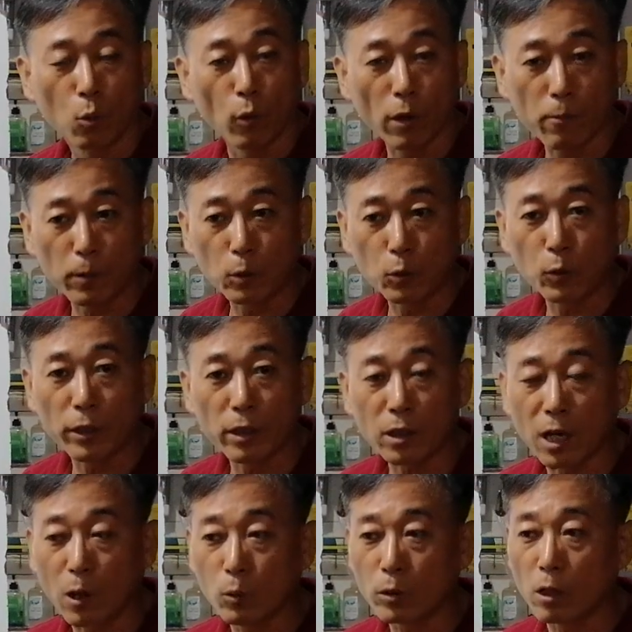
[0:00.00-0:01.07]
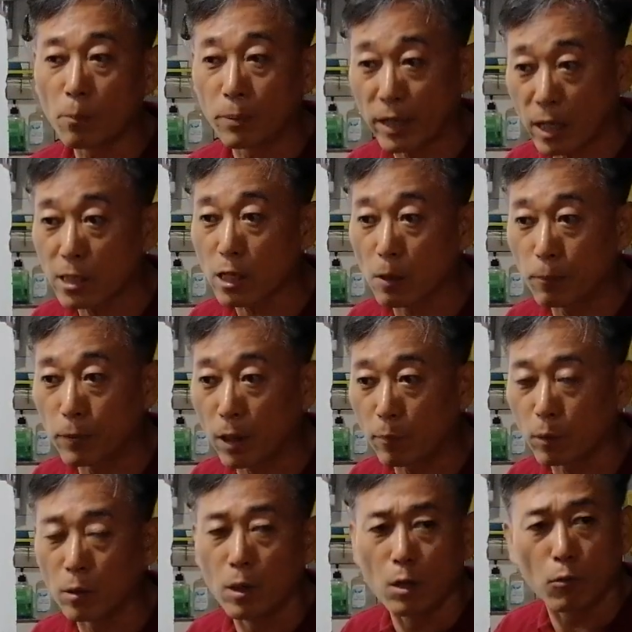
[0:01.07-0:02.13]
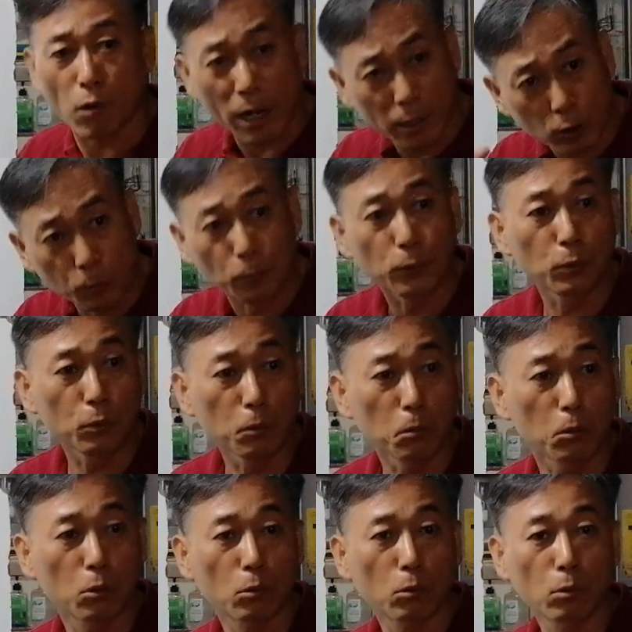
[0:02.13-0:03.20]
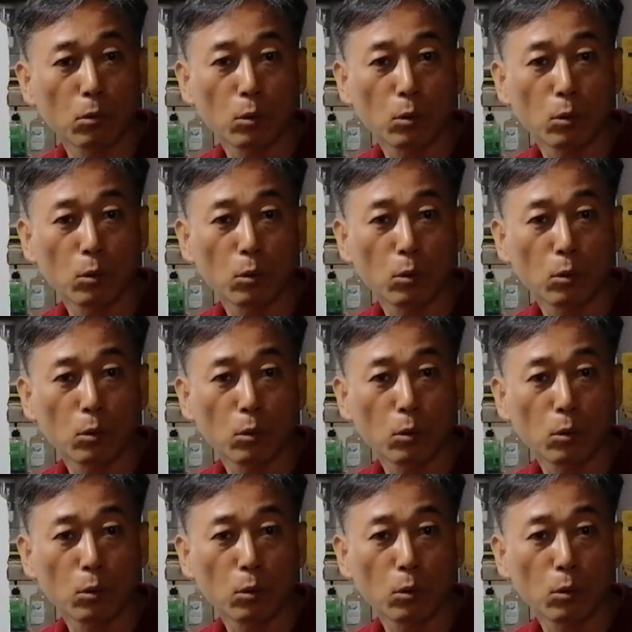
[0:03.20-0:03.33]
Whatever you encounter, financial problem, rightful.